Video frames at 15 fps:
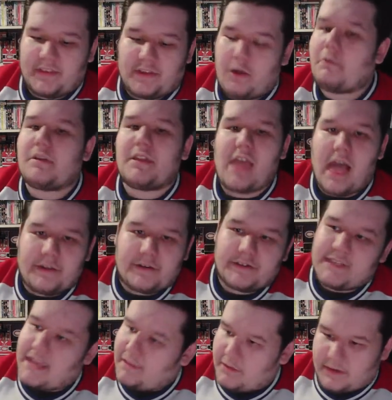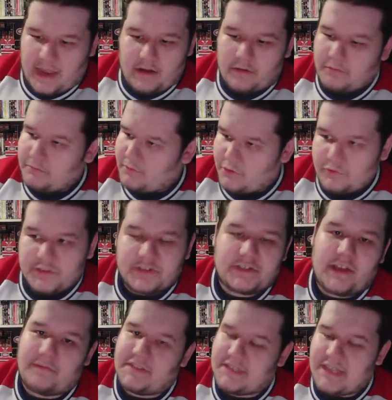Go over to the Islanders. Hey, look, who's your
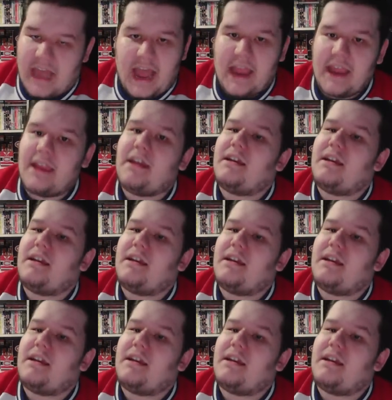toughest guy?